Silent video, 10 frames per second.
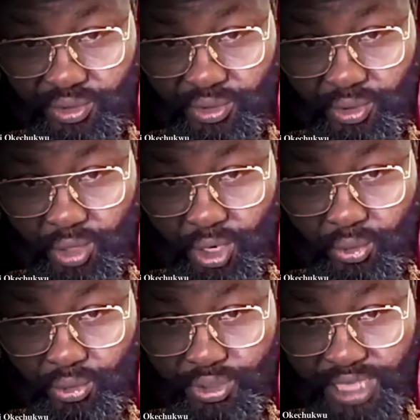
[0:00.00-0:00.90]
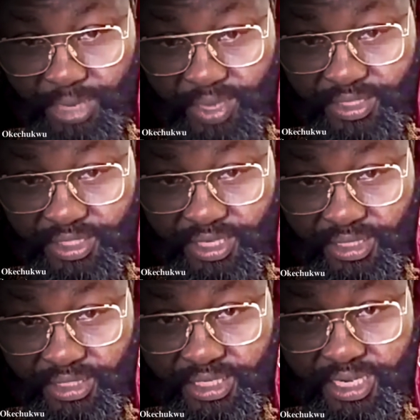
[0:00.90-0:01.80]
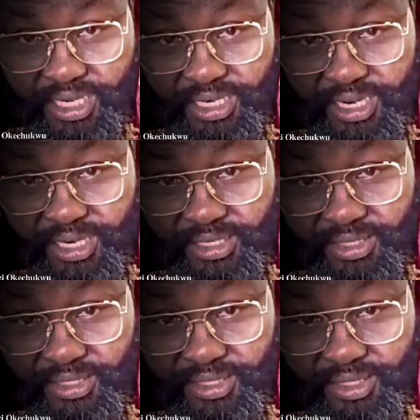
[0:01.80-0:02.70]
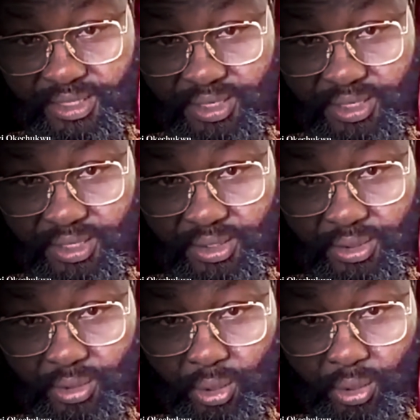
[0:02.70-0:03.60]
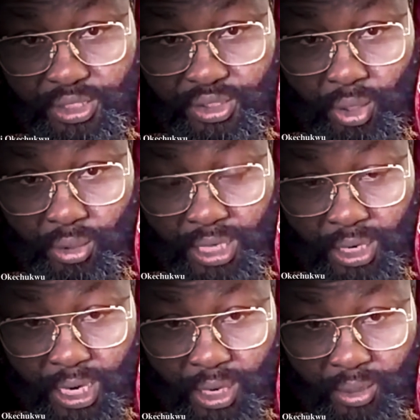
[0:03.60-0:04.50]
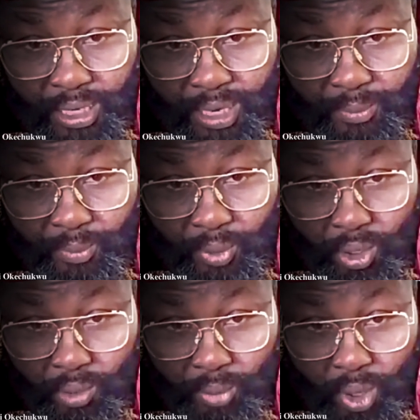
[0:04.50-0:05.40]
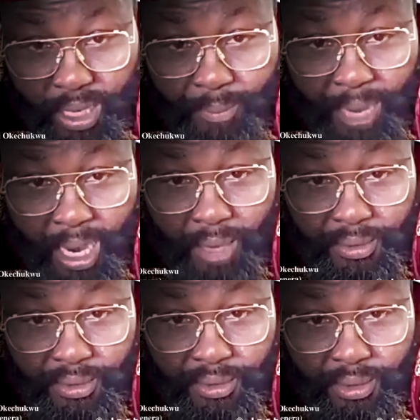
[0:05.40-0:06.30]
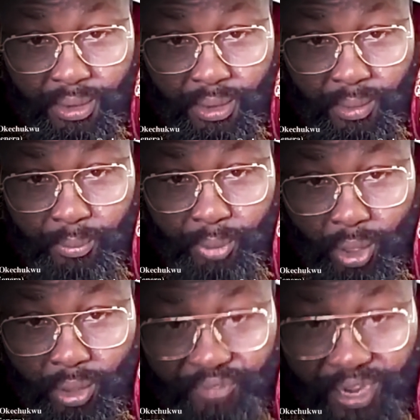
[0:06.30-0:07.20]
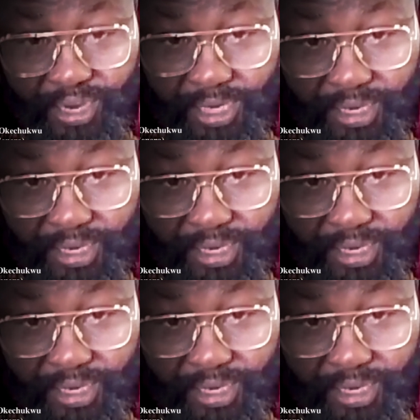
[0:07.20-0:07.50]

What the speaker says: Or can say I'm an engineer. Really. Your own is gone now. How can I block and bound? Block finally.